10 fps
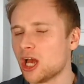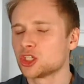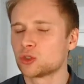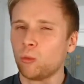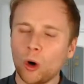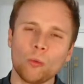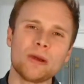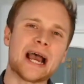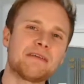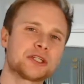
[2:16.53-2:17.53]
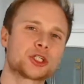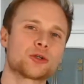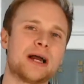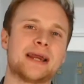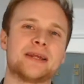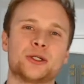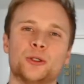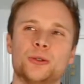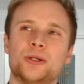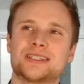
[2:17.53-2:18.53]
So what we have to try and
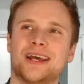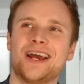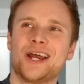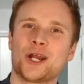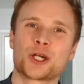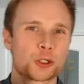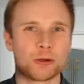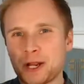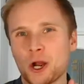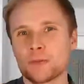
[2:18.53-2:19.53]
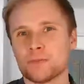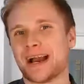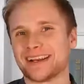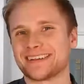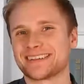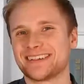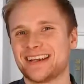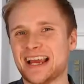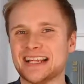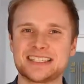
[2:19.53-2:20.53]
do is trick our mind.
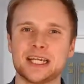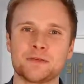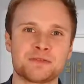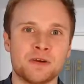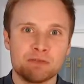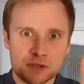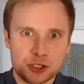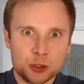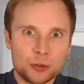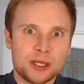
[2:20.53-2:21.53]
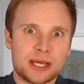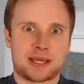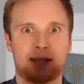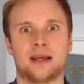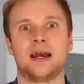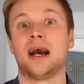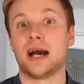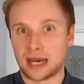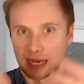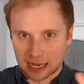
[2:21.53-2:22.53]
Instead of viewing
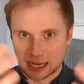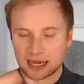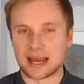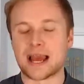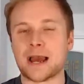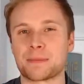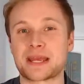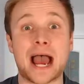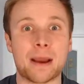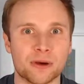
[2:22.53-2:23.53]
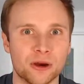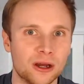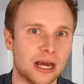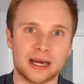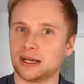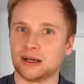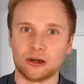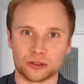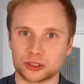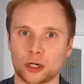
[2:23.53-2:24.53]
a camera
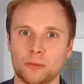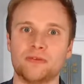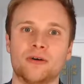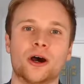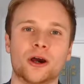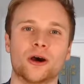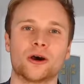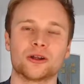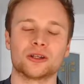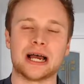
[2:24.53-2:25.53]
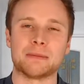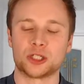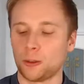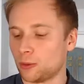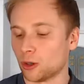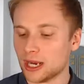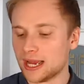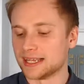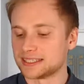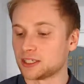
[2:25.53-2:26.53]
on top of our laptop, or
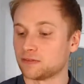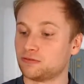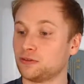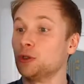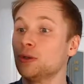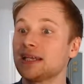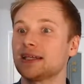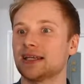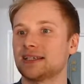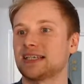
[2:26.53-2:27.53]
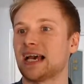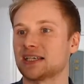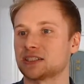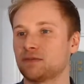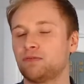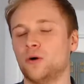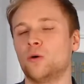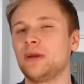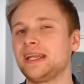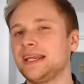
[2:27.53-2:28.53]
instead of viewing this as a
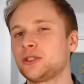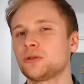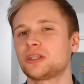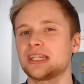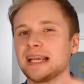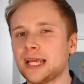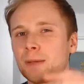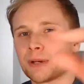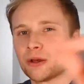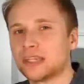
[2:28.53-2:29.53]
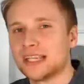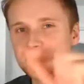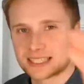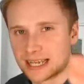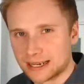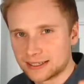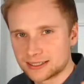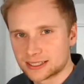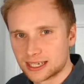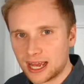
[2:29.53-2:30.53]
phone, we need to think about these
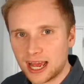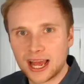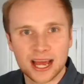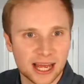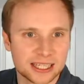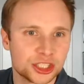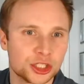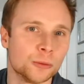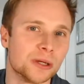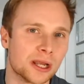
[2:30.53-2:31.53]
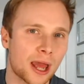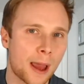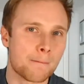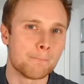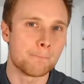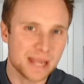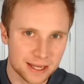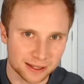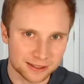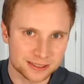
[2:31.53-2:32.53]
things as human
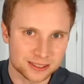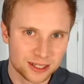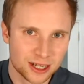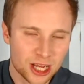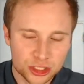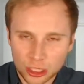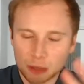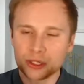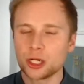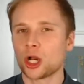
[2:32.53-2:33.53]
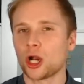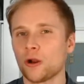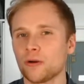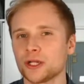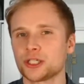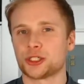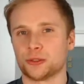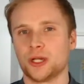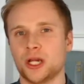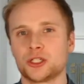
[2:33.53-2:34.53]
beings. So I would encourage you
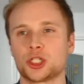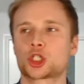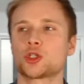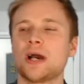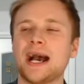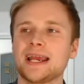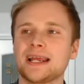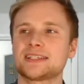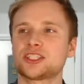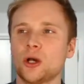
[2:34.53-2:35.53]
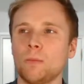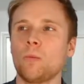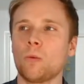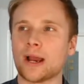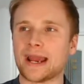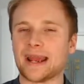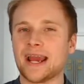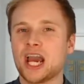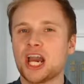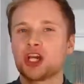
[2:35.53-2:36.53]
to try in some way
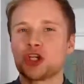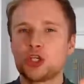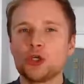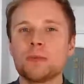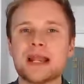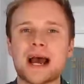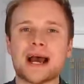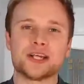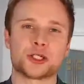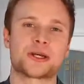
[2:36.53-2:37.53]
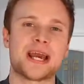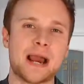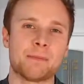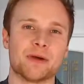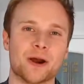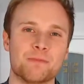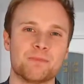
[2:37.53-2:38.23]
humanize your camera.